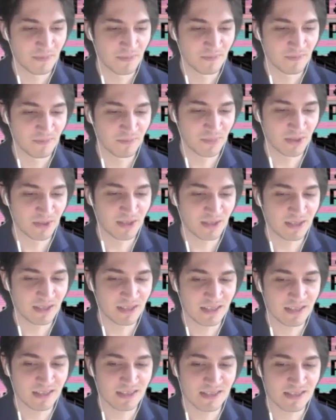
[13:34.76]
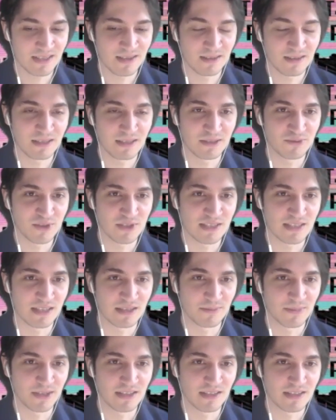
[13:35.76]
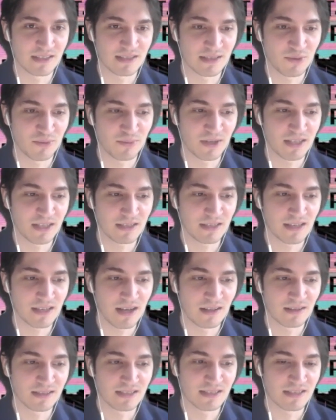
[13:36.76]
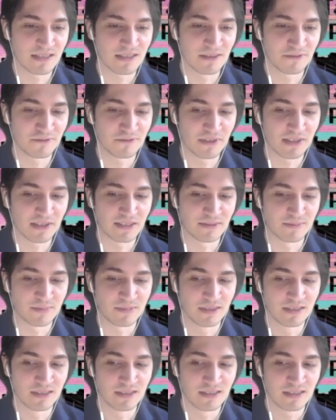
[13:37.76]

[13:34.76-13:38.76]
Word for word: but it's still interesting because nobody else in the film